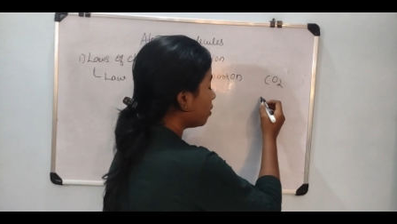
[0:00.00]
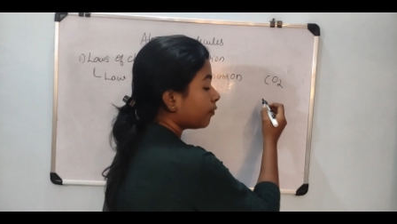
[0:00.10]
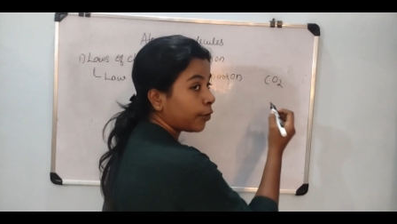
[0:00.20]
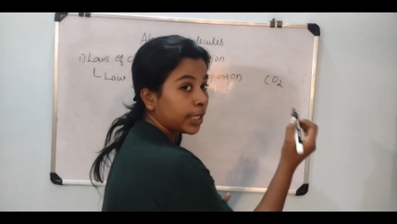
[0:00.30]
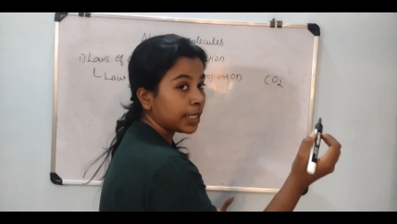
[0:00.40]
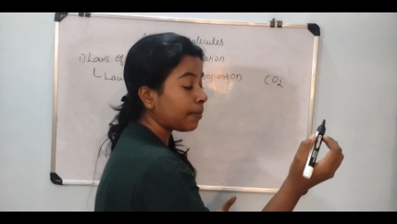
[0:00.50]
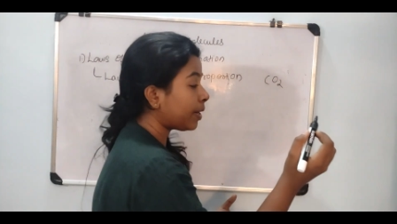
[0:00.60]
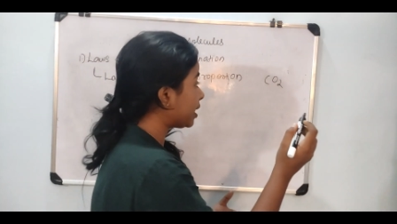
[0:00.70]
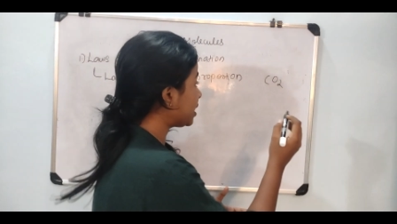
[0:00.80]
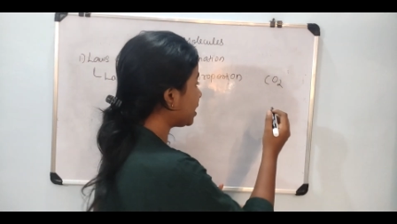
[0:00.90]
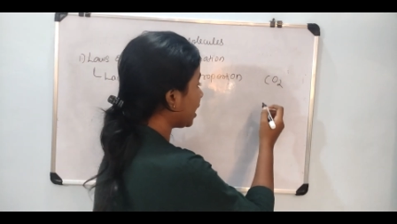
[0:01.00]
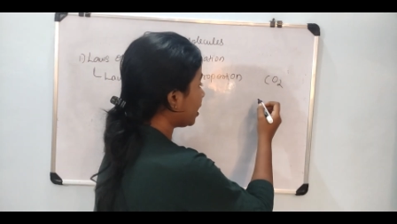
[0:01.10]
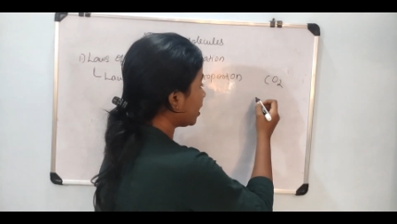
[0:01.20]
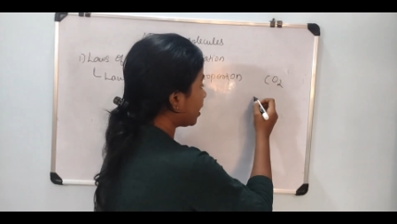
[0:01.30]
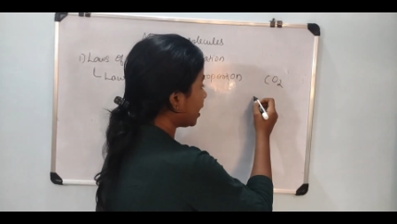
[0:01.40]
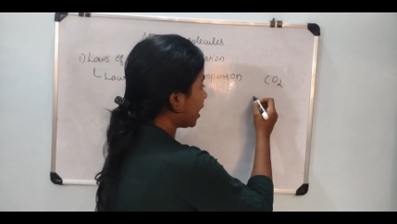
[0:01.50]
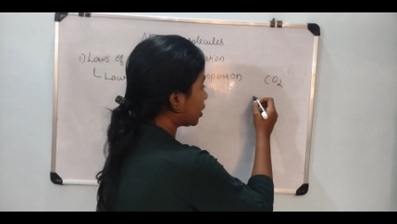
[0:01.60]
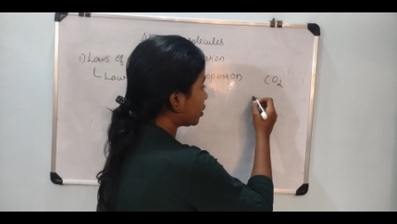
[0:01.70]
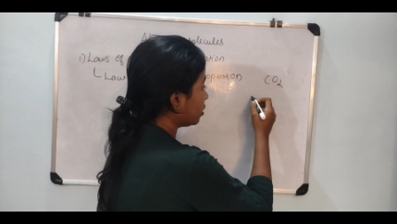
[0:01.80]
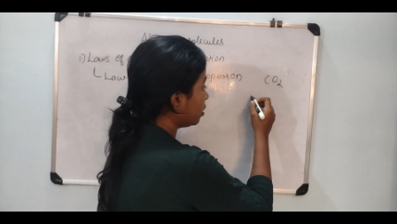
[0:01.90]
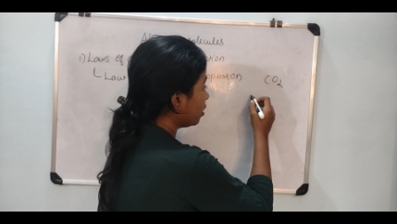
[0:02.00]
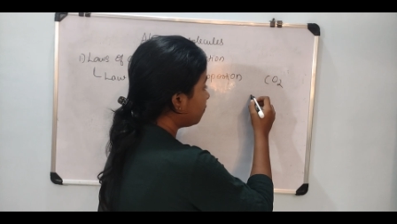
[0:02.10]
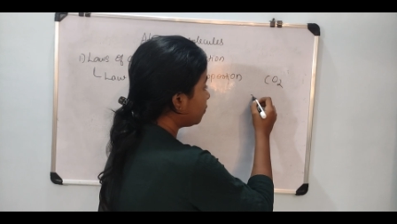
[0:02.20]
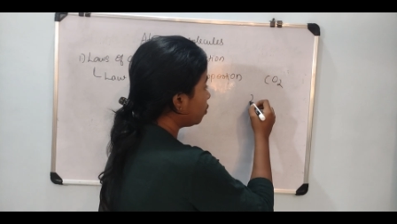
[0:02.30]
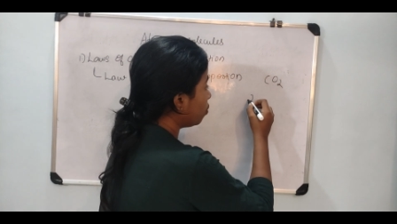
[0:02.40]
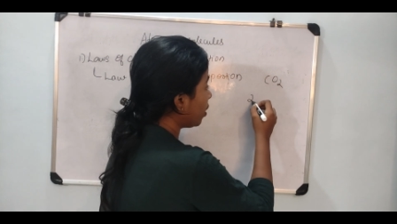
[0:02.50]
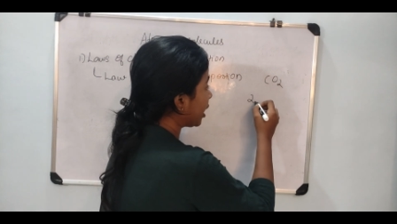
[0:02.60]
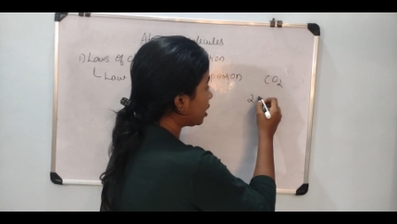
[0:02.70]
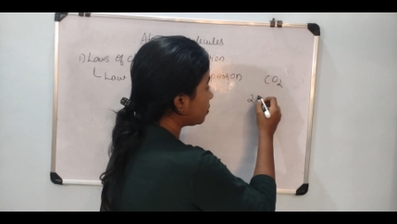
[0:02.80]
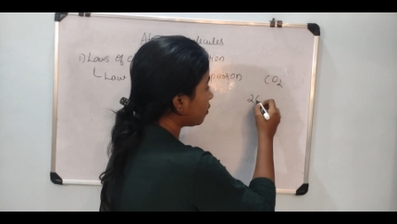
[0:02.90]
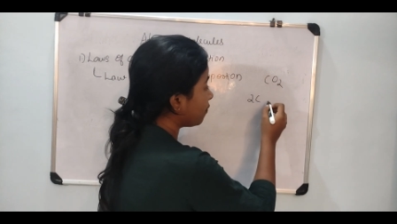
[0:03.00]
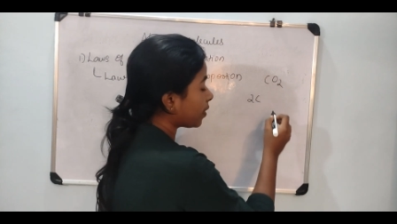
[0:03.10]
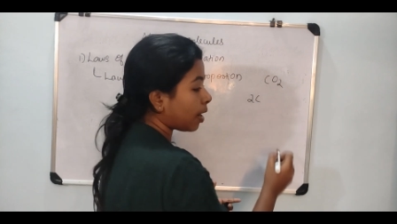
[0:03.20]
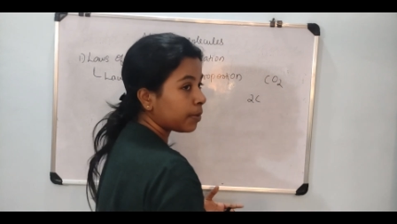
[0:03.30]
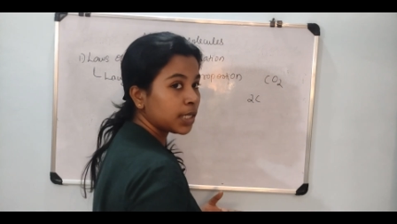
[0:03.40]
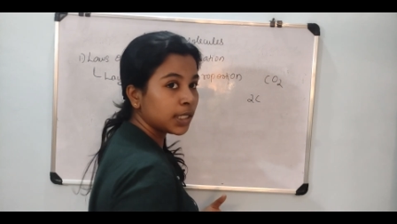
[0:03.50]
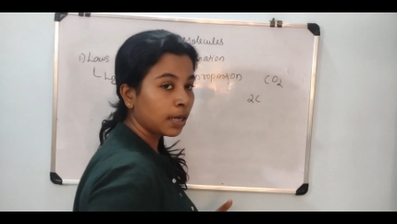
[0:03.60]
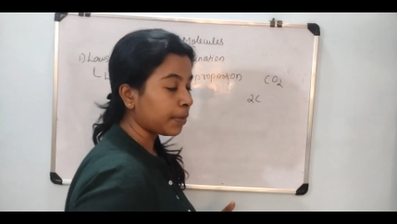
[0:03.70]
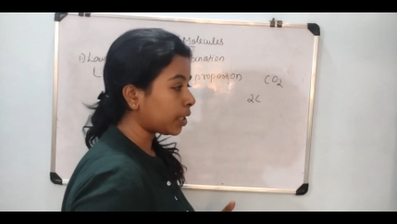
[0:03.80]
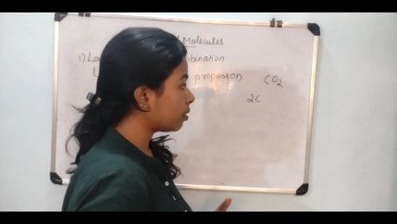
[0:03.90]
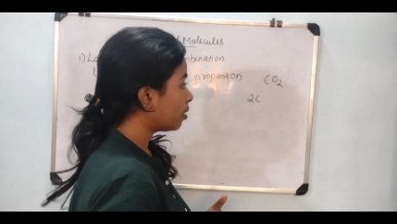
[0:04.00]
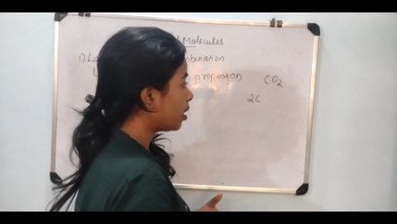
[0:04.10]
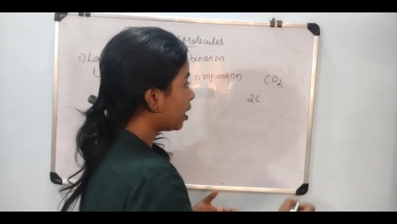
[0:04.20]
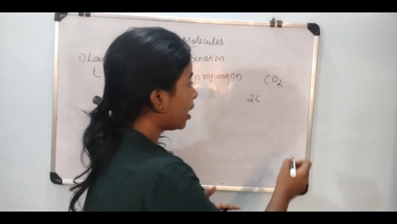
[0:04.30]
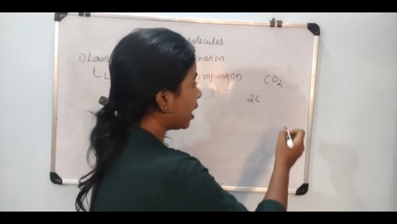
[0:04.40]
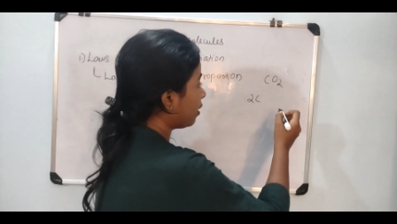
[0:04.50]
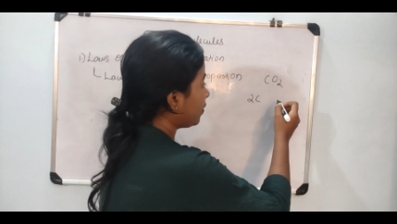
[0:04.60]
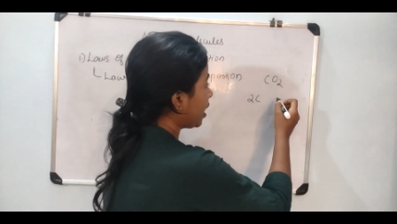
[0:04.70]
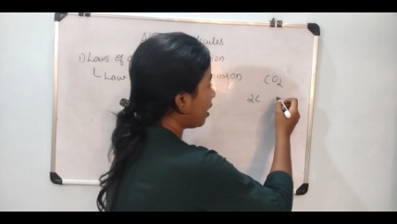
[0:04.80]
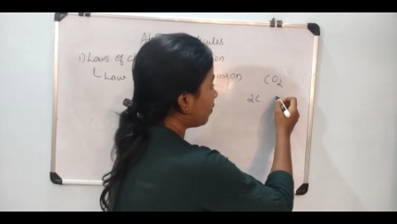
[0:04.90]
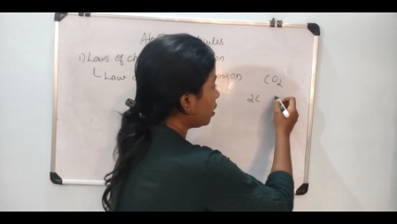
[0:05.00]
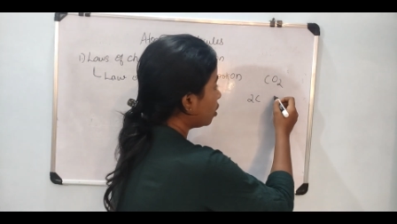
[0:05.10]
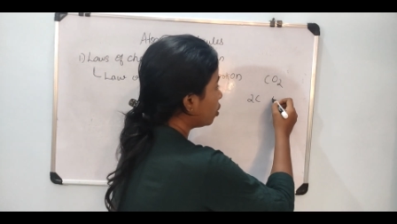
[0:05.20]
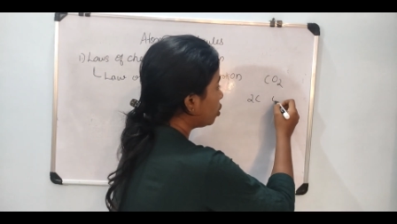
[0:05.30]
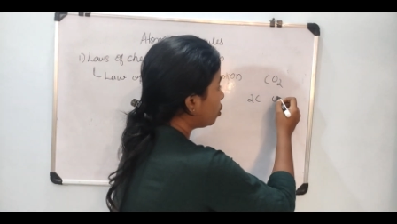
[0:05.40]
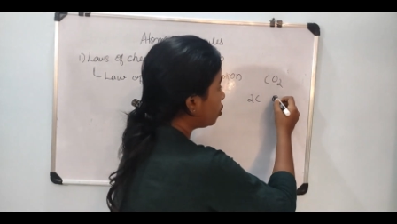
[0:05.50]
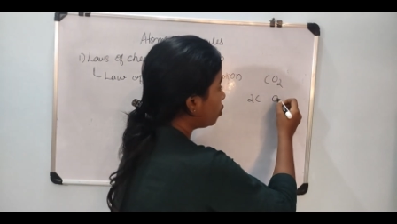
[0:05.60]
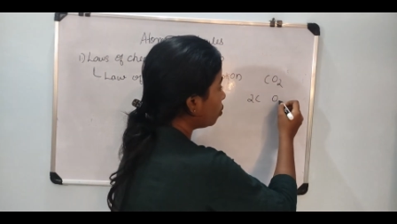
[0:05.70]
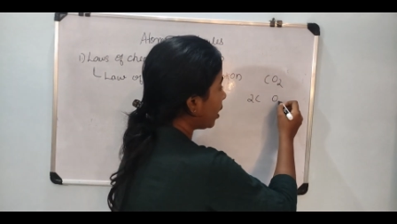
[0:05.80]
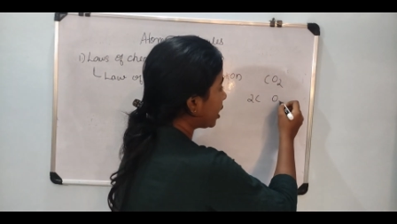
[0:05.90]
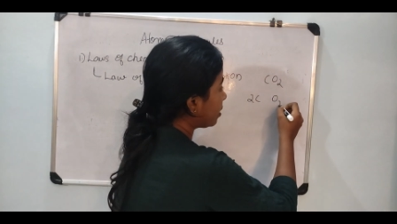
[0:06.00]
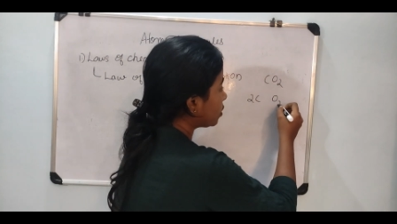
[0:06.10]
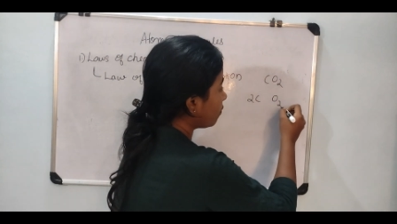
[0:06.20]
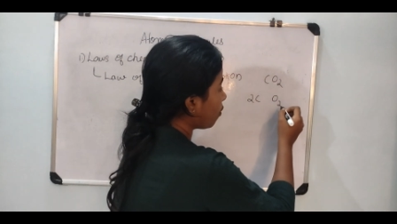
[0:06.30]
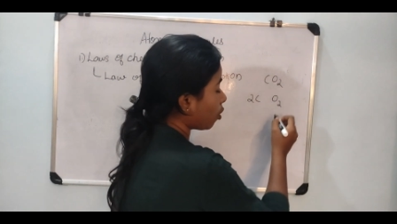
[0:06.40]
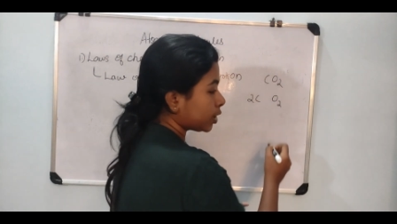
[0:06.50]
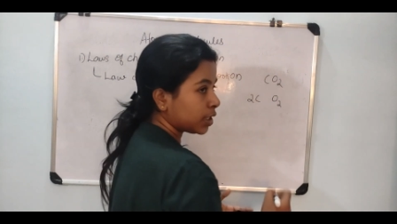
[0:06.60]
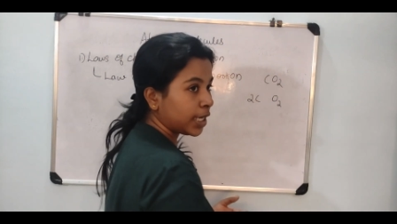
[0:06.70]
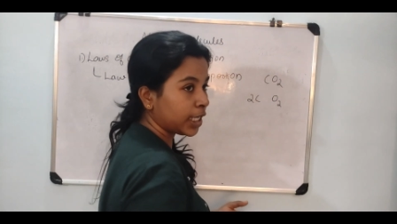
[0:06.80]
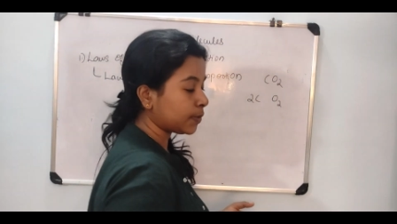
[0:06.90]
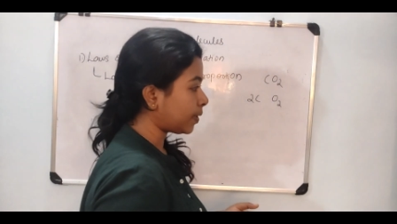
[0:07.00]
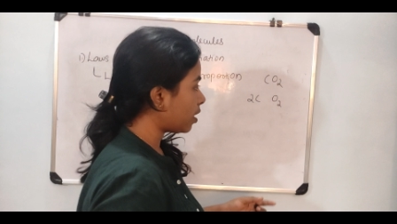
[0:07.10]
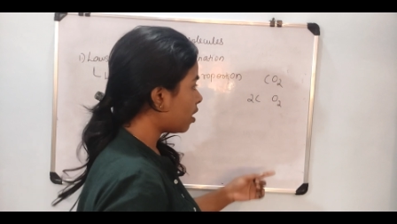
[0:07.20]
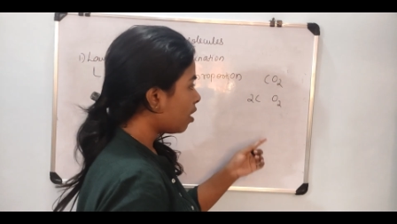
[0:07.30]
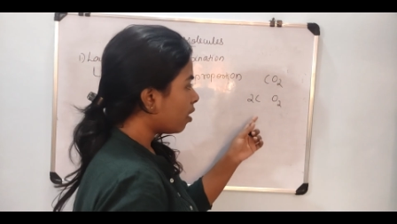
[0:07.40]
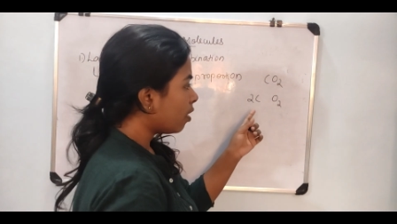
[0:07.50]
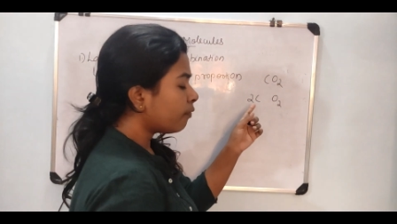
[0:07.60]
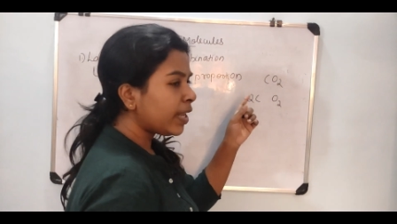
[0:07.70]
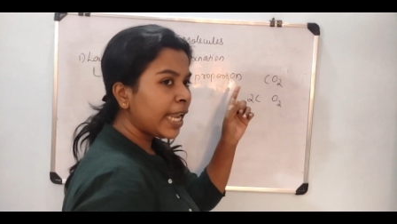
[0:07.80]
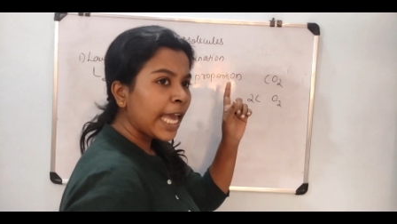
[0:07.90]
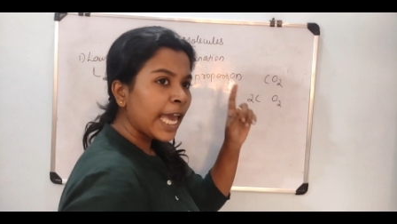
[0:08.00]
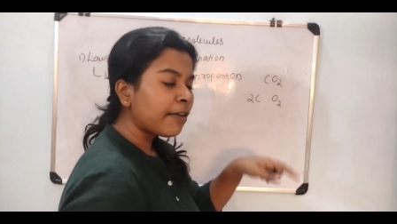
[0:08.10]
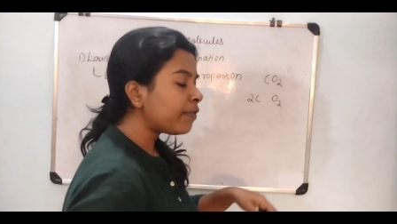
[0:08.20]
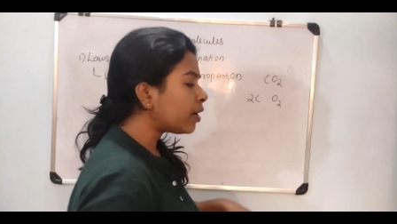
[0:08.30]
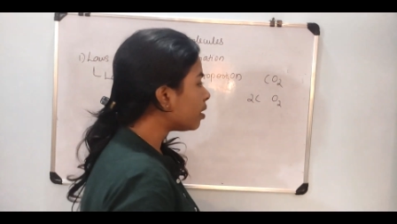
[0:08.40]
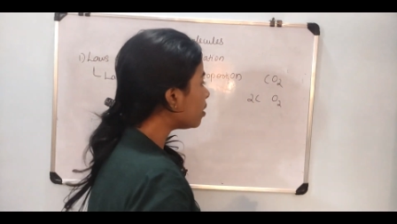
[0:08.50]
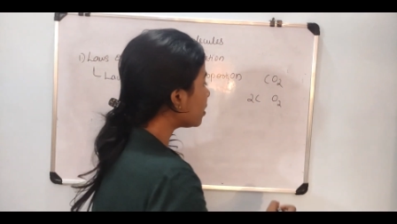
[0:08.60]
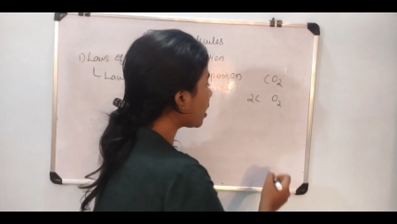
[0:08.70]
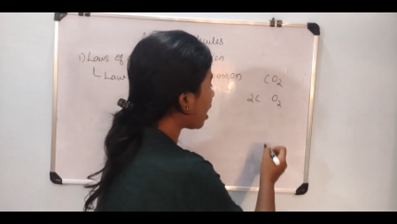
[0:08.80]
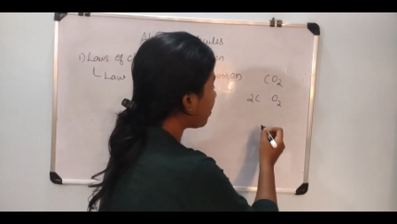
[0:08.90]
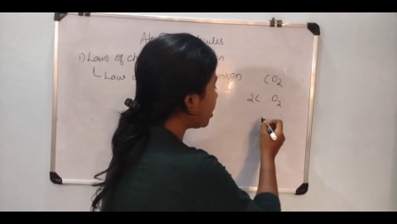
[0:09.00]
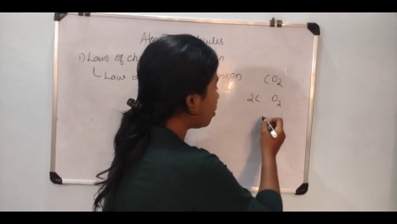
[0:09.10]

For example, let's take in a reaction, if 2 atoms of carbon is coming and we are having 2 atoms of oxygen as well, will ever the carbon